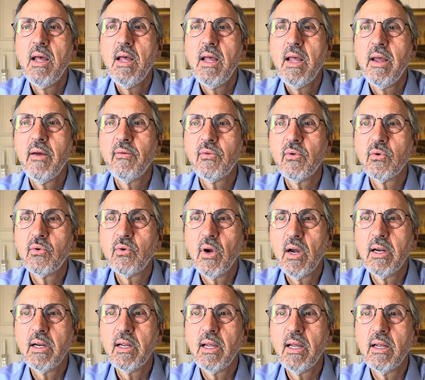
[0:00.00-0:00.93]
if they're
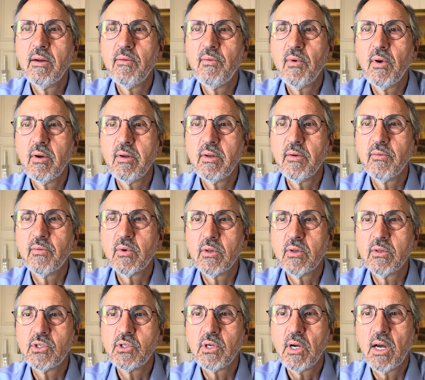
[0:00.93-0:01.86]
trying to hit a very
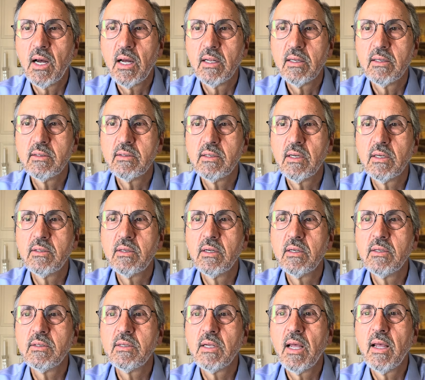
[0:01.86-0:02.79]
difficult shot, such
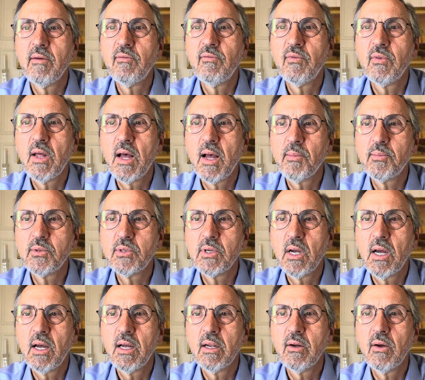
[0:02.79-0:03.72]
as a flop
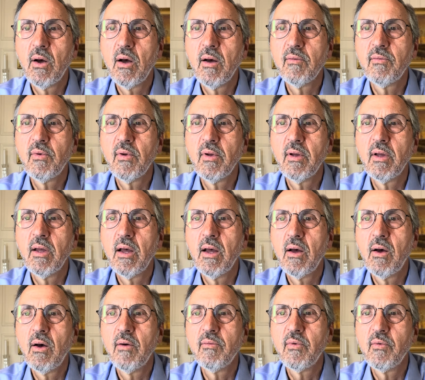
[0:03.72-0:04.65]
shot off
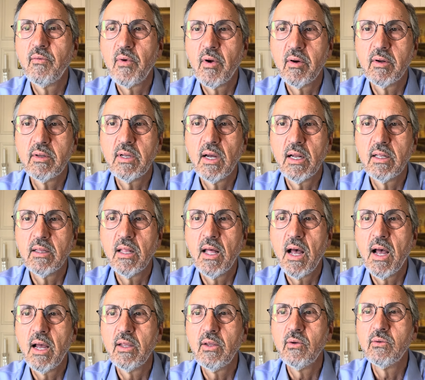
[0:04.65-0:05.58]
a very tight
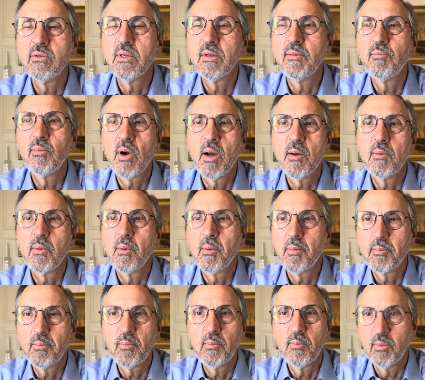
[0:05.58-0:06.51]
lie using
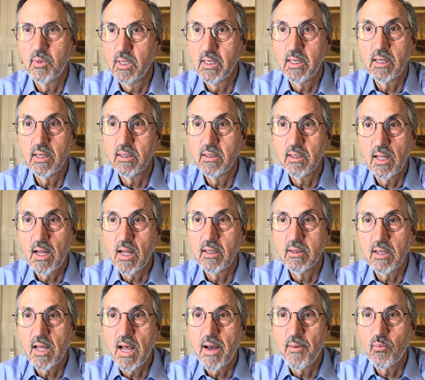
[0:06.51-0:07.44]
probably a
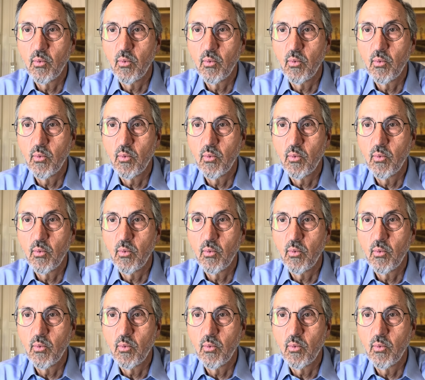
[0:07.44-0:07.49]
lob